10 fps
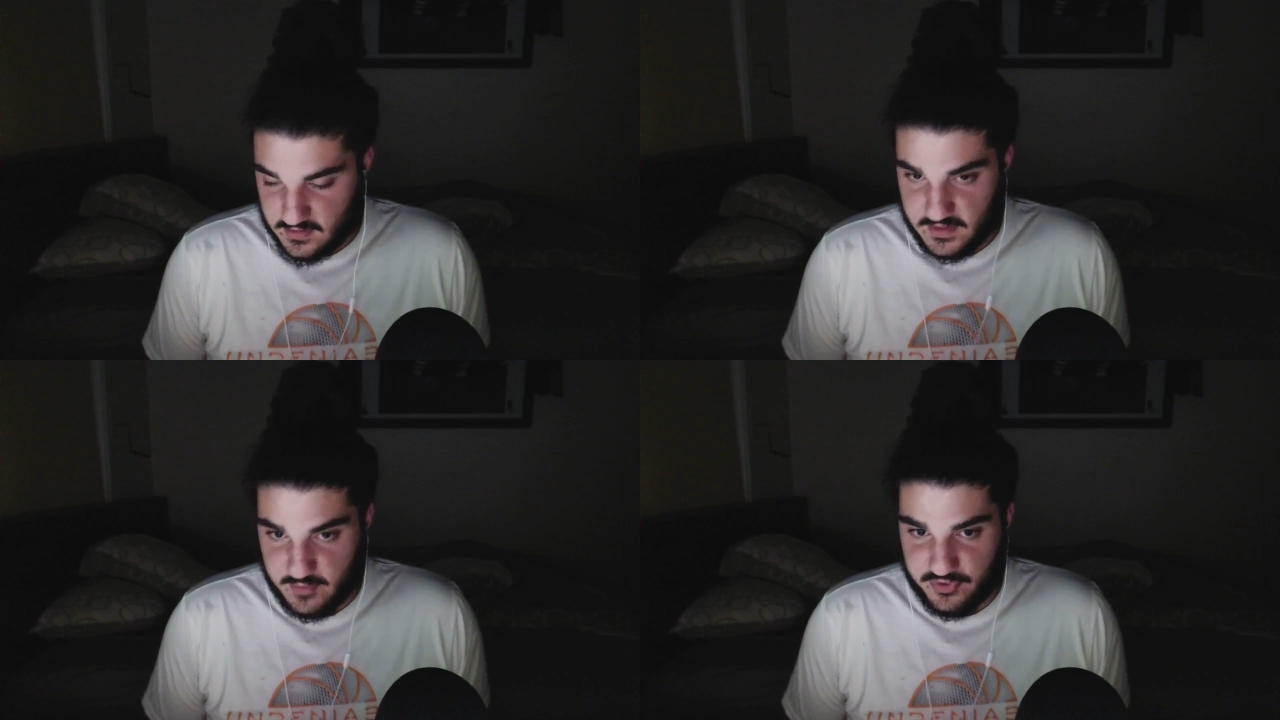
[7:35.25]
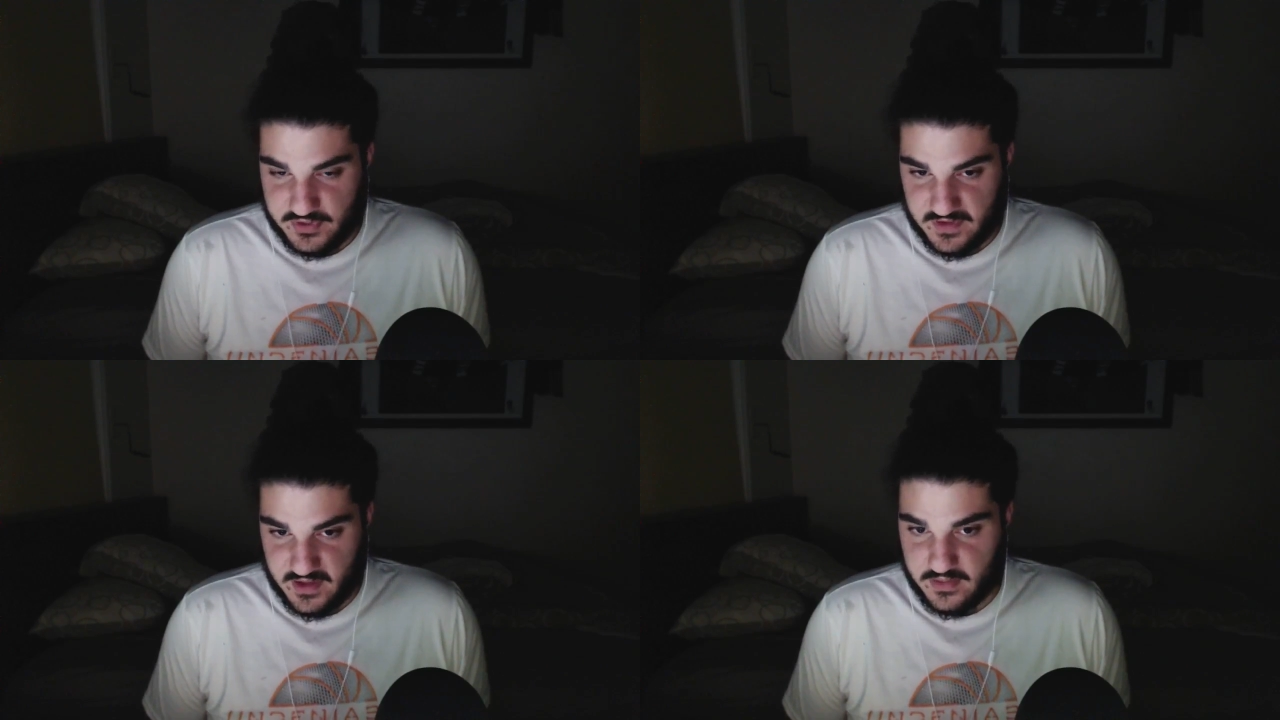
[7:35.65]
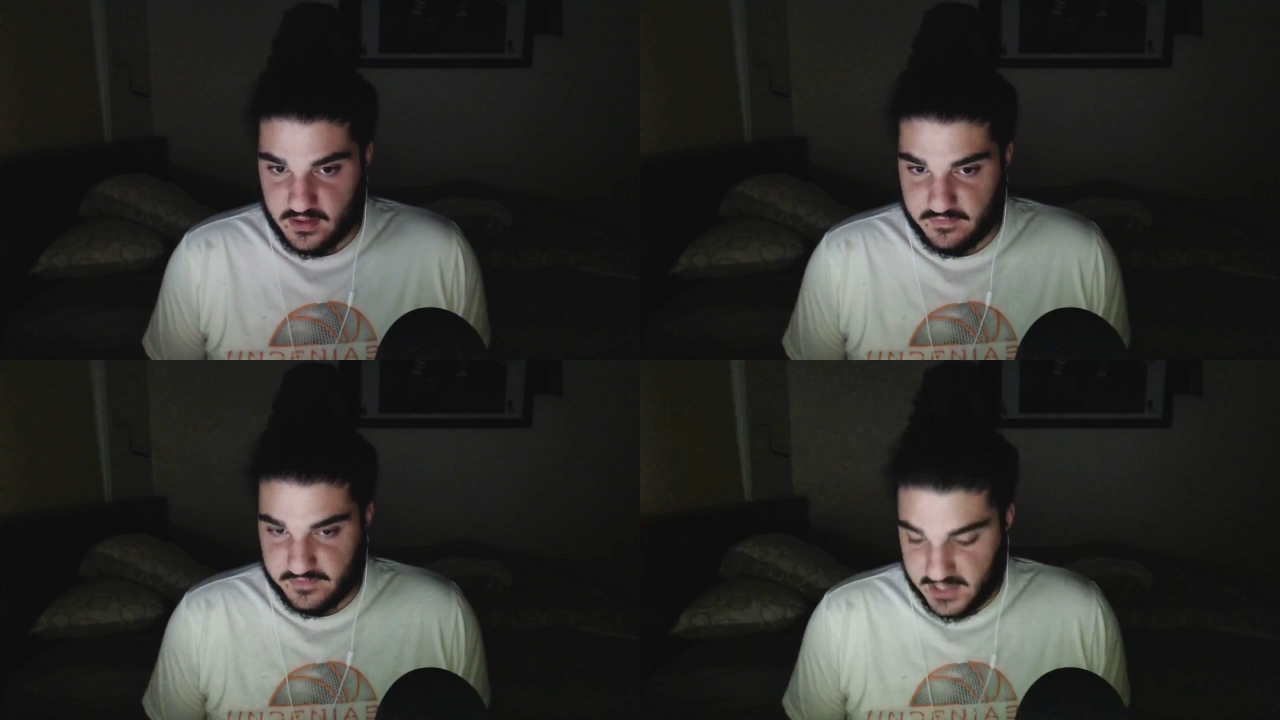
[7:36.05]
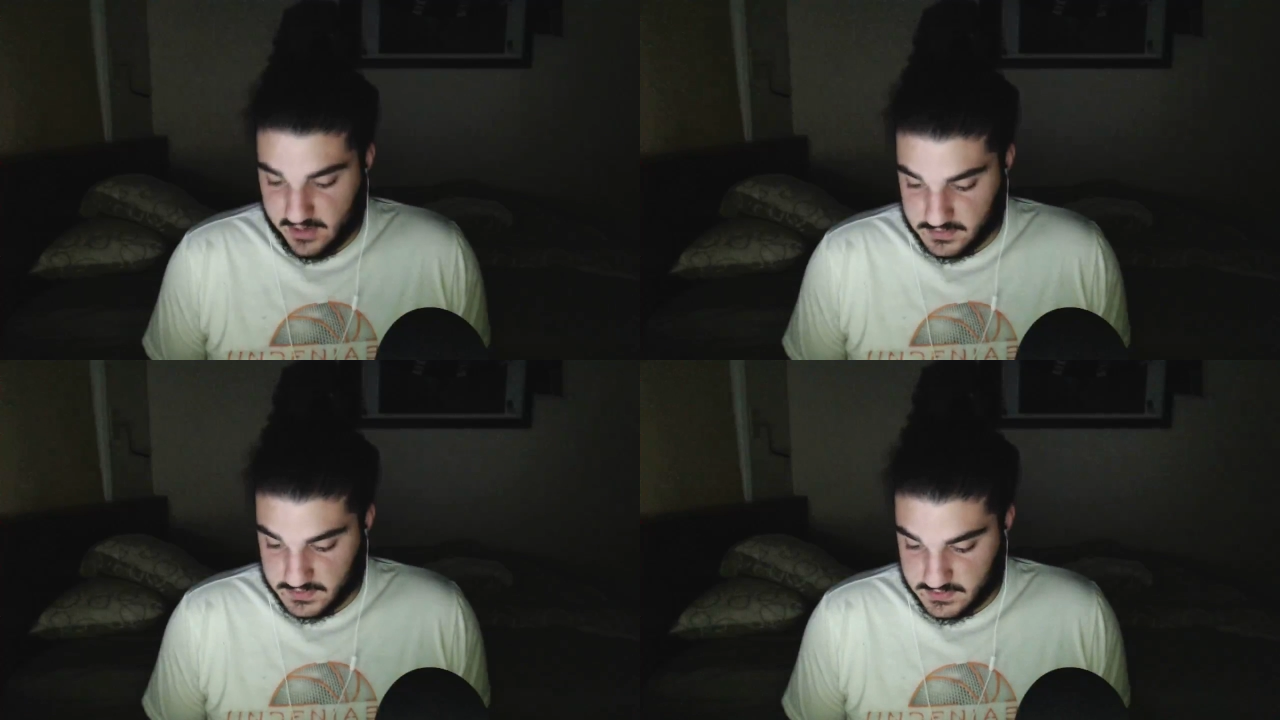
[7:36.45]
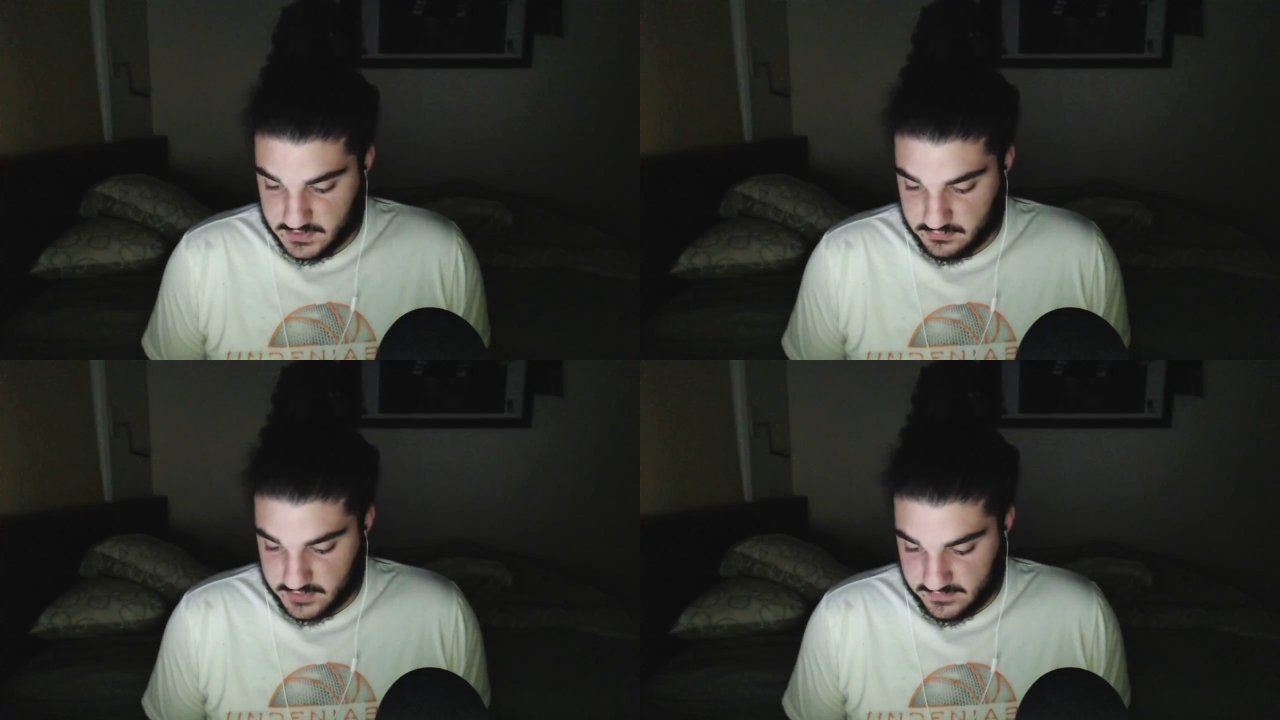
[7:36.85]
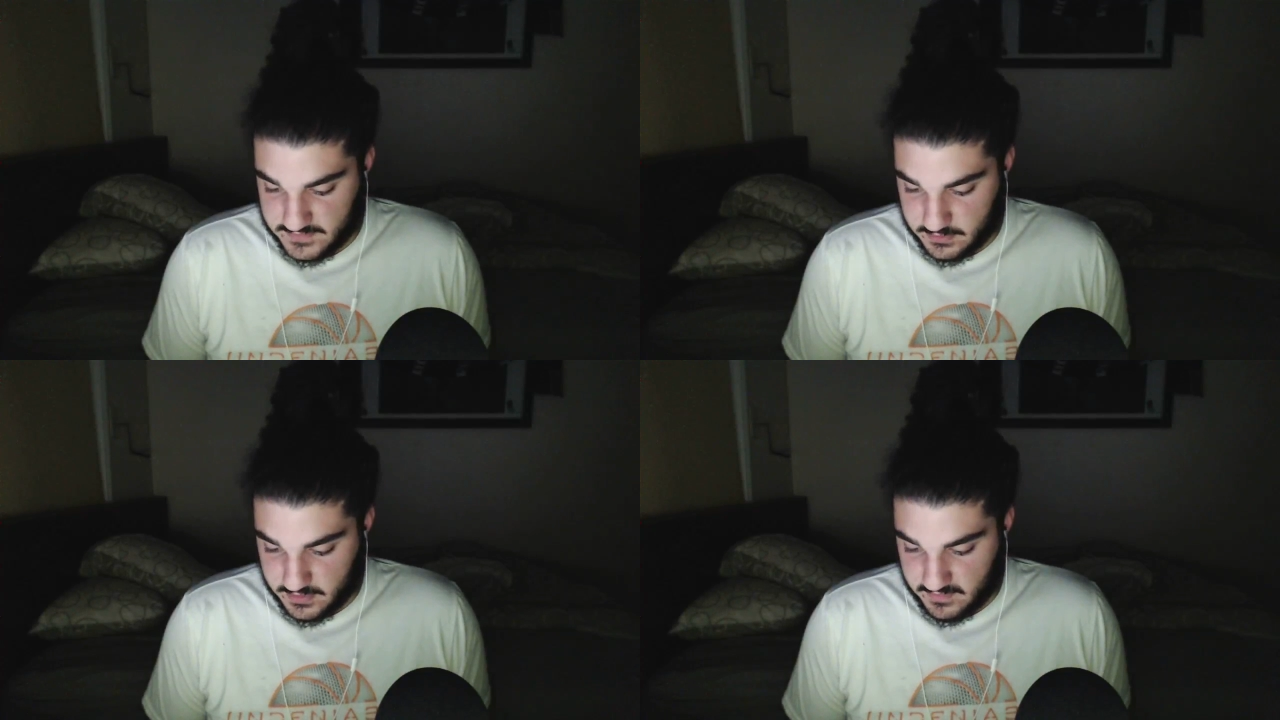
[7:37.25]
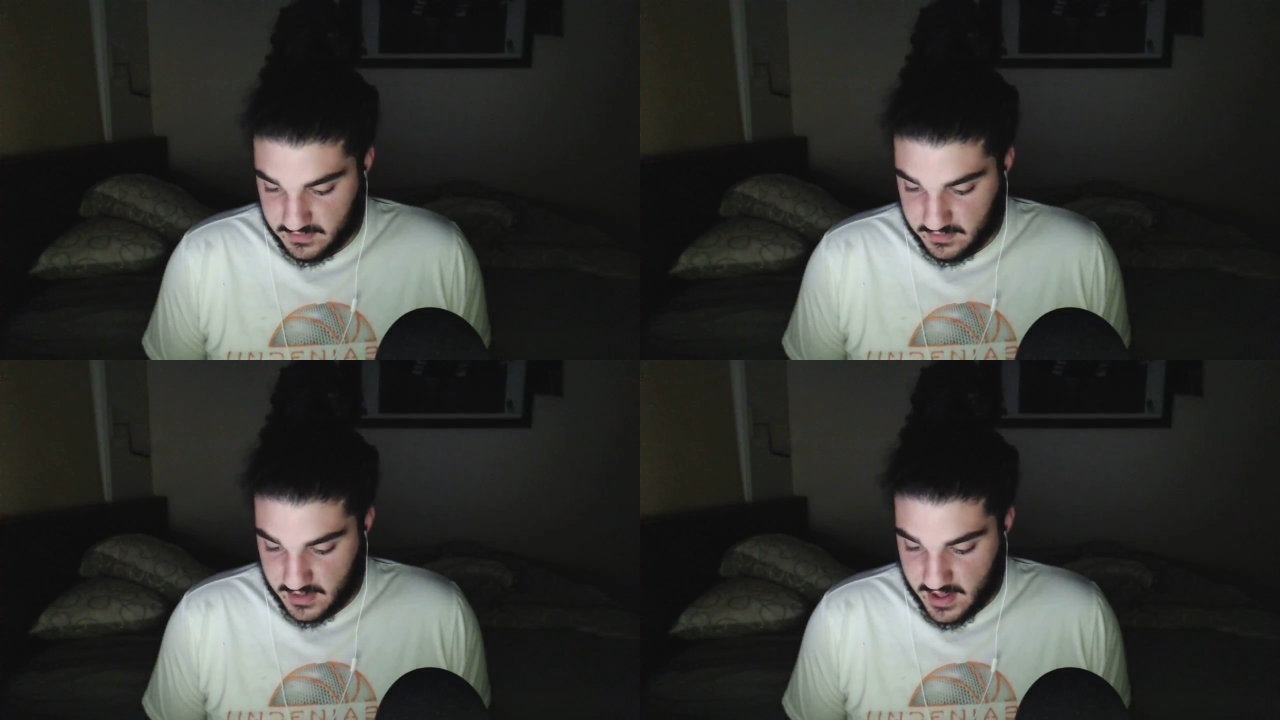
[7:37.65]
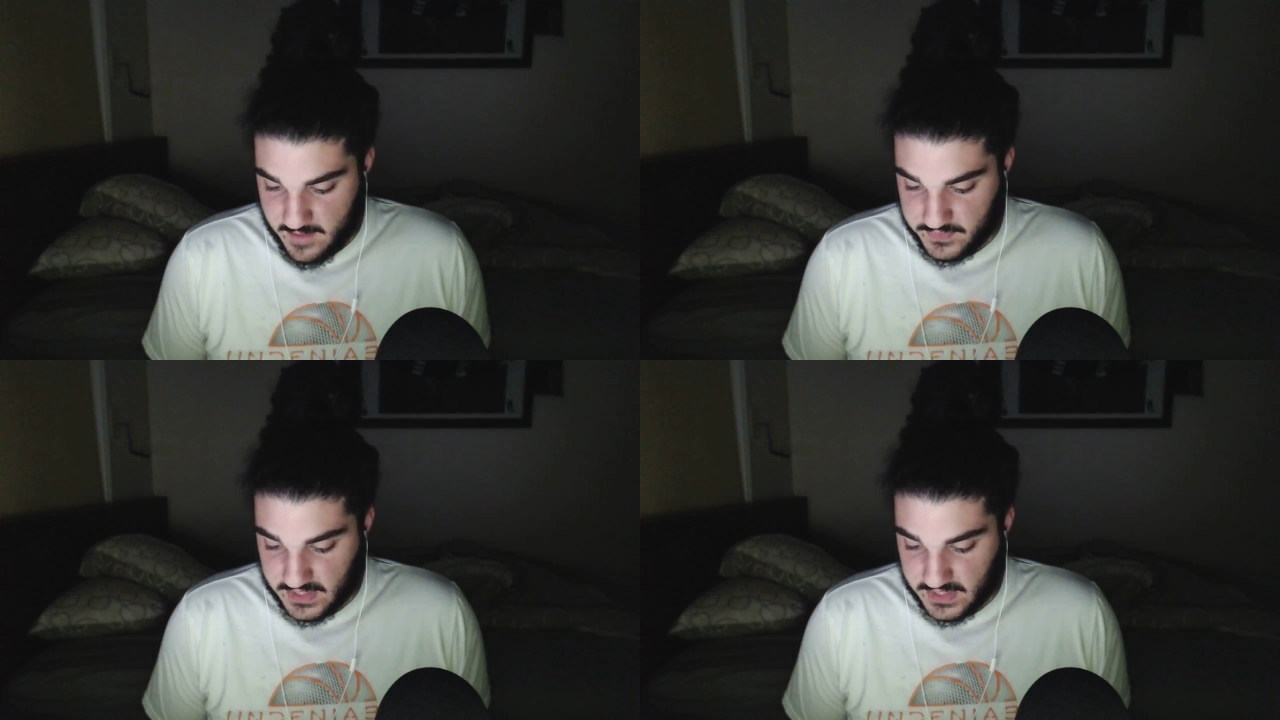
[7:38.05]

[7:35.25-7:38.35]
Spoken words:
They're putting down the flowers, the wreaths or whatever.